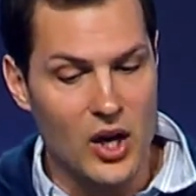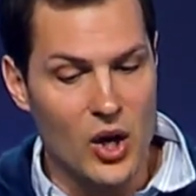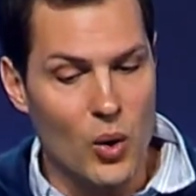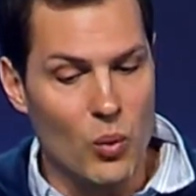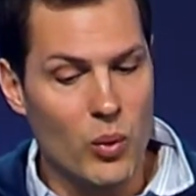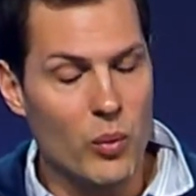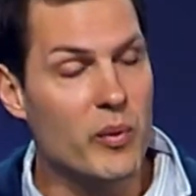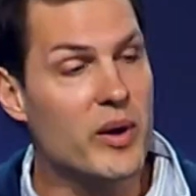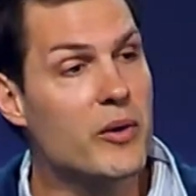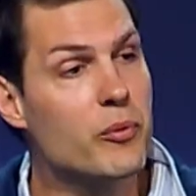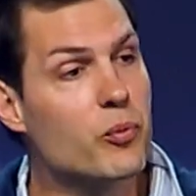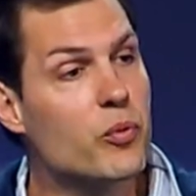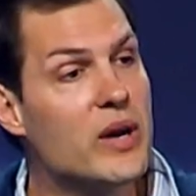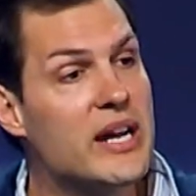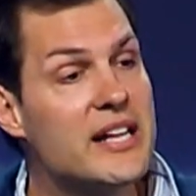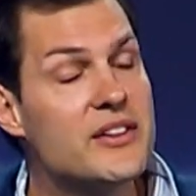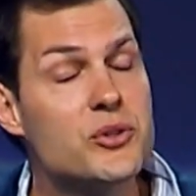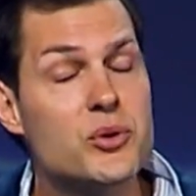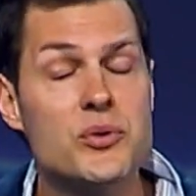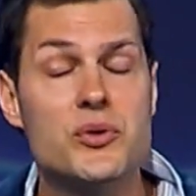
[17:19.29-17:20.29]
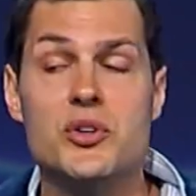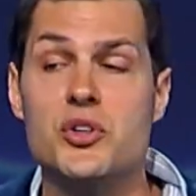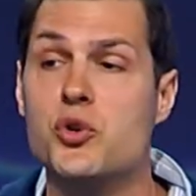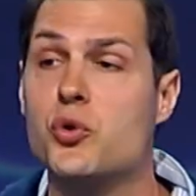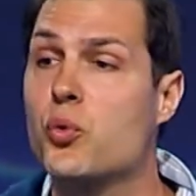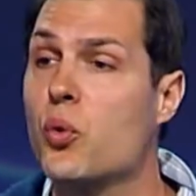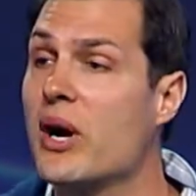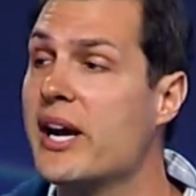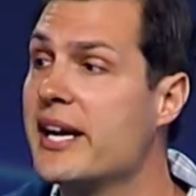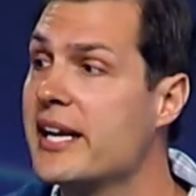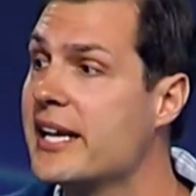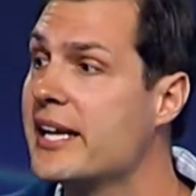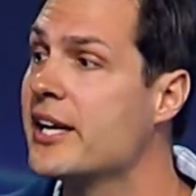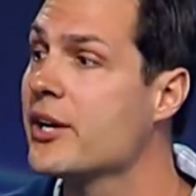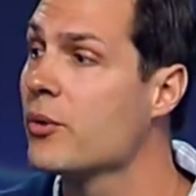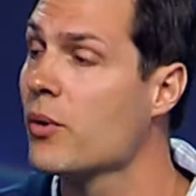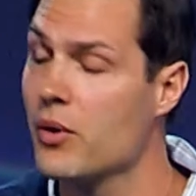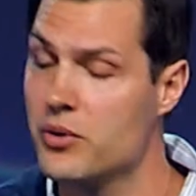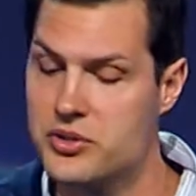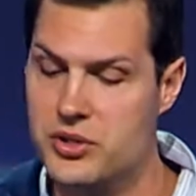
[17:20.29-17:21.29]
when we read through the great
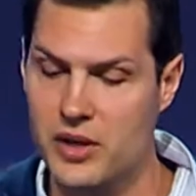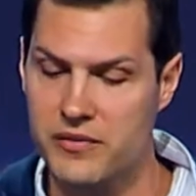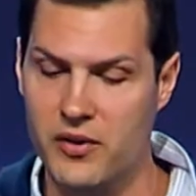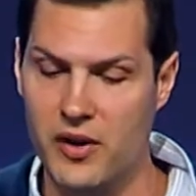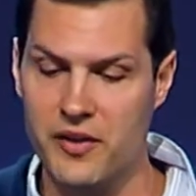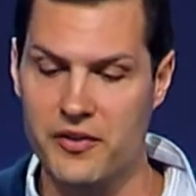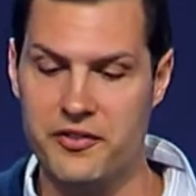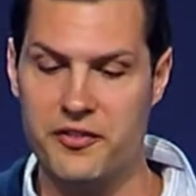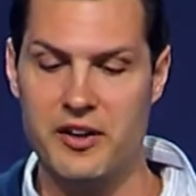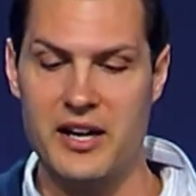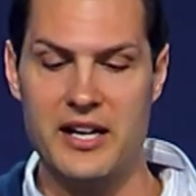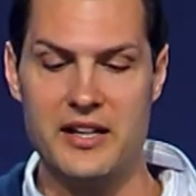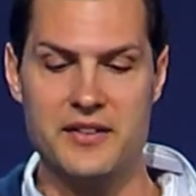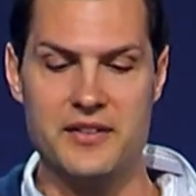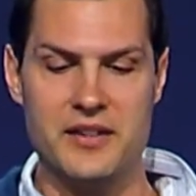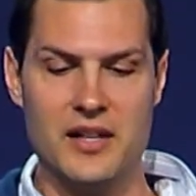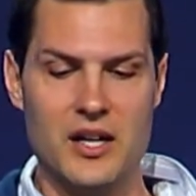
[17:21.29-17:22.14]
heroes of our faith,